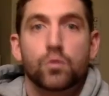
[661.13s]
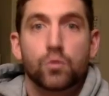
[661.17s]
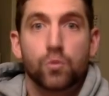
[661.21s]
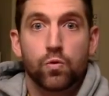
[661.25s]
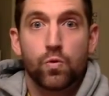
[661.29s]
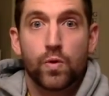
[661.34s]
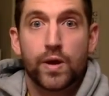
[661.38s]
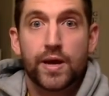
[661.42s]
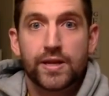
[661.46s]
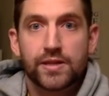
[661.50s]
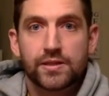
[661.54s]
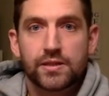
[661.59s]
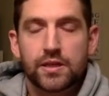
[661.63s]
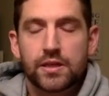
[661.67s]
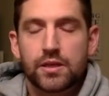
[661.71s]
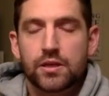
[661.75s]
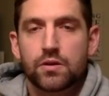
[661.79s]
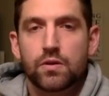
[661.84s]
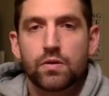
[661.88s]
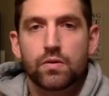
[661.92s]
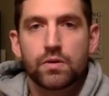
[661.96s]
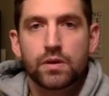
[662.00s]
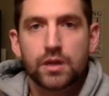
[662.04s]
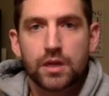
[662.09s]
crazy. You
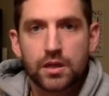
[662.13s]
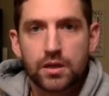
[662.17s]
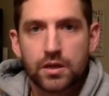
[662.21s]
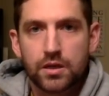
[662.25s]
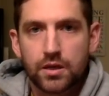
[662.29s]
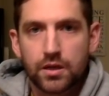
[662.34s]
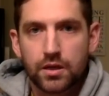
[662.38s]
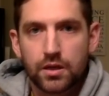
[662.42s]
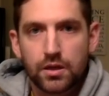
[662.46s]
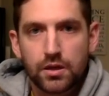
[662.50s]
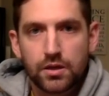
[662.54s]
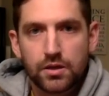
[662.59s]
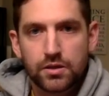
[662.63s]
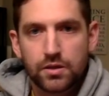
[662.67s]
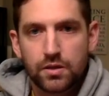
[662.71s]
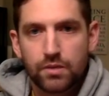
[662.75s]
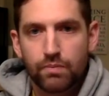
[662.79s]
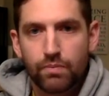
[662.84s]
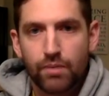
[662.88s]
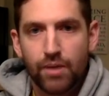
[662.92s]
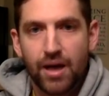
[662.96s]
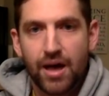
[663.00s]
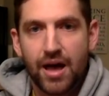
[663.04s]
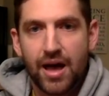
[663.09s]
don't need to
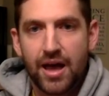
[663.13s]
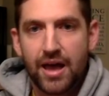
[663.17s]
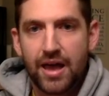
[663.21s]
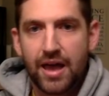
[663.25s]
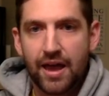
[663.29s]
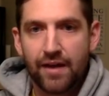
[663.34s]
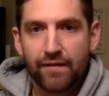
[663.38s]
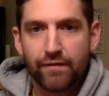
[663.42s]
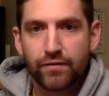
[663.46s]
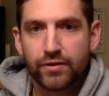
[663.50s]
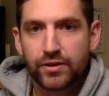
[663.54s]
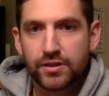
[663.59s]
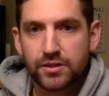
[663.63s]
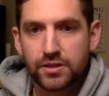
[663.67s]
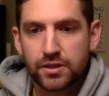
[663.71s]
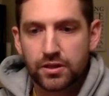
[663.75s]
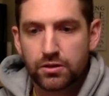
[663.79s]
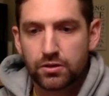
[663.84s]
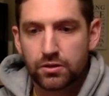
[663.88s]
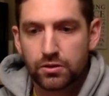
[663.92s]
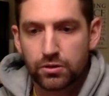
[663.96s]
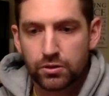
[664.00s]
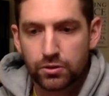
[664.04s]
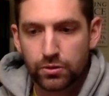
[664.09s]
buy every
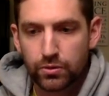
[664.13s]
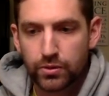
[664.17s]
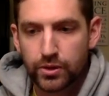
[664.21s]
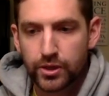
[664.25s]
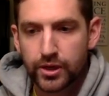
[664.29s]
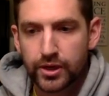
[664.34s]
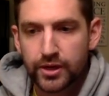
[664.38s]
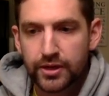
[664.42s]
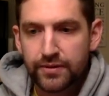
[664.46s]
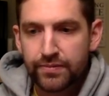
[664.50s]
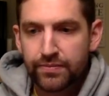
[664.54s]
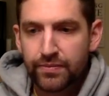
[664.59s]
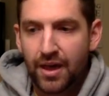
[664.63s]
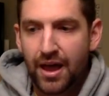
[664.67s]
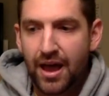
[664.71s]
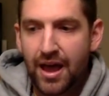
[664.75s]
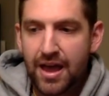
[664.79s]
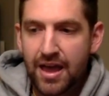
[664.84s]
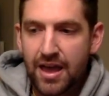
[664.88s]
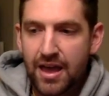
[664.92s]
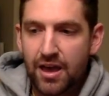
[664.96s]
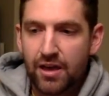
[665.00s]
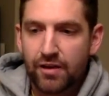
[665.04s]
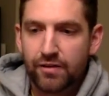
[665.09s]
single lure. I
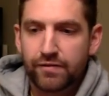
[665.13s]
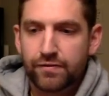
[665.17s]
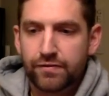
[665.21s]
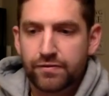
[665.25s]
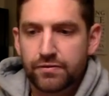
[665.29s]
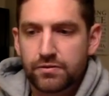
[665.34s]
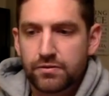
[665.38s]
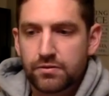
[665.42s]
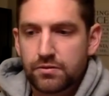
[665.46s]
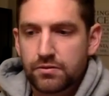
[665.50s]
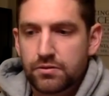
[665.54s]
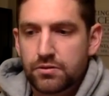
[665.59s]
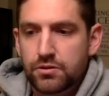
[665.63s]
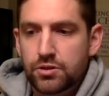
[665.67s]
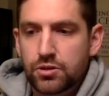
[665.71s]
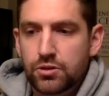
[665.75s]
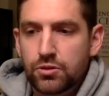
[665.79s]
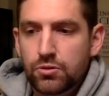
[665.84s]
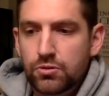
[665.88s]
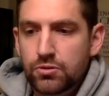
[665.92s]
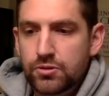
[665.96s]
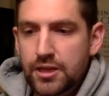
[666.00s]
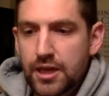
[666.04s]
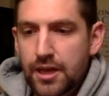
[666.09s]
have
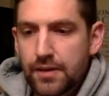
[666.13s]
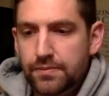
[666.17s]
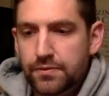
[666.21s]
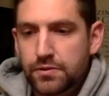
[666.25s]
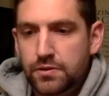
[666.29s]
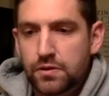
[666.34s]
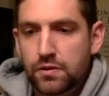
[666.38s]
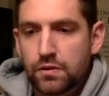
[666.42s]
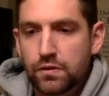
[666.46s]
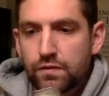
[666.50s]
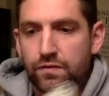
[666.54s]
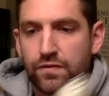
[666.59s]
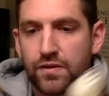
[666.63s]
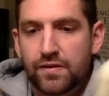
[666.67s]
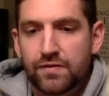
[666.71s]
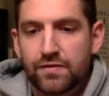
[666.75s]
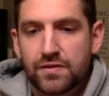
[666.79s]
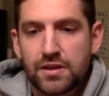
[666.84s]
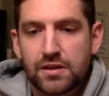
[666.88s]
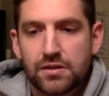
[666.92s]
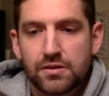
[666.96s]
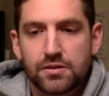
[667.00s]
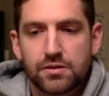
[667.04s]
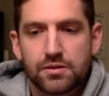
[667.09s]
2 Deps
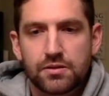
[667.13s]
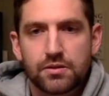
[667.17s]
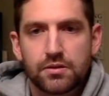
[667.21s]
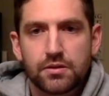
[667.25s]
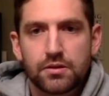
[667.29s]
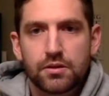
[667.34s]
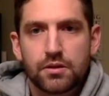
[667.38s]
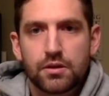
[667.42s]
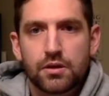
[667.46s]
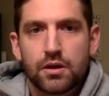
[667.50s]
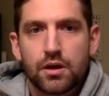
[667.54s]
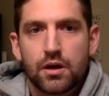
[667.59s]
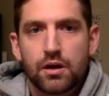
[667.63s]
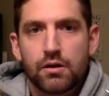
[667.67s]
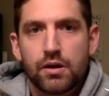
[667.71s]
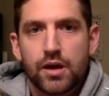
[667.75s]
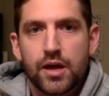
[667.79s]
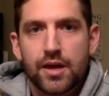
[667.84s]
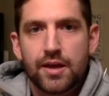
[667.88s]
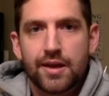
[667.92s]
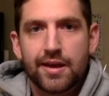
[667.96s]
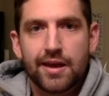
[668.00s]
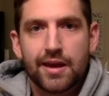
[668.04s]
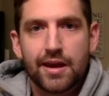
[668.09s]
250s, all
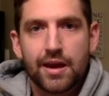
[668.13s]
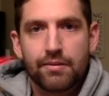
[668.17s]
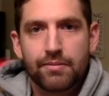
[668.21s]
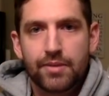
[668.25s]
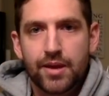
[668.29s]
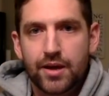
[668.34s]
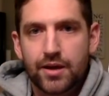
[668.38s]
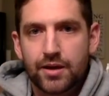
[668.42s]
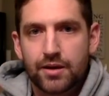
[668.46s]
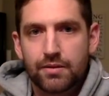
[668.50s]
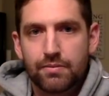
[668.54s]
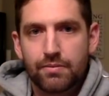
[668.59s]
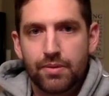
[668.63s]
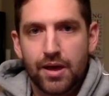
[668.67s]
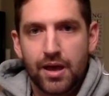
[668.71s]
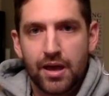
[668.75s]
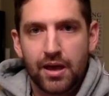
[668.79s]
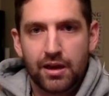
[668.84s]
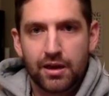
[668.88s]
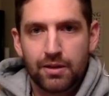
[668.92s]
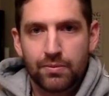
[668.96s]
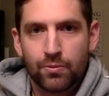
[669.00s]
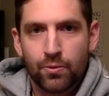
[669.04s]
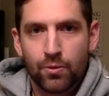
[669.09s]
right, and I'm not going to buy
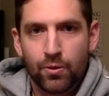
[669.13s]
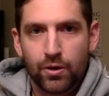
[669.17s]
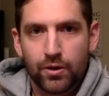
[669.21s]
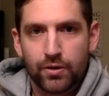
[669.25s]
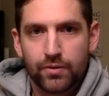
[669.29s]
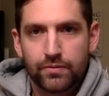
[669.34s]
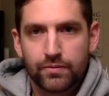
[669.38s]
any more.